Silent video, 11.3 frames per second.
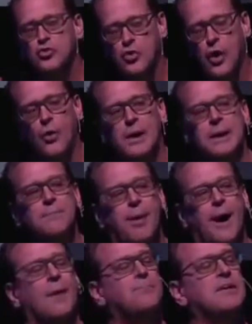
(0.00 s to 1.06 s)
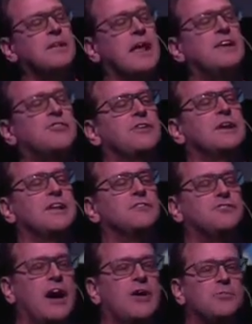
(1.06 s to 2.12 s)
growing population in
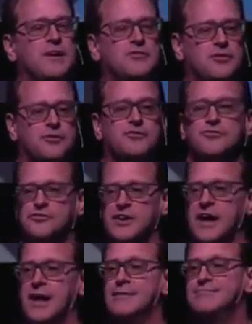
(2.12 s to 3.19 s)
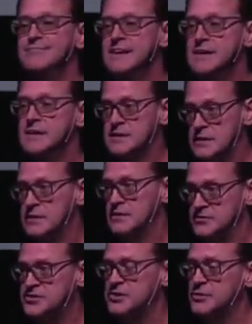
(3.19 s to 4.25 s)
South Bay Church? Say it.
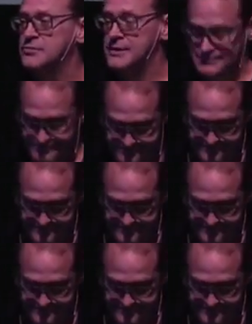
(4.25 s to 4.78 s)
Children.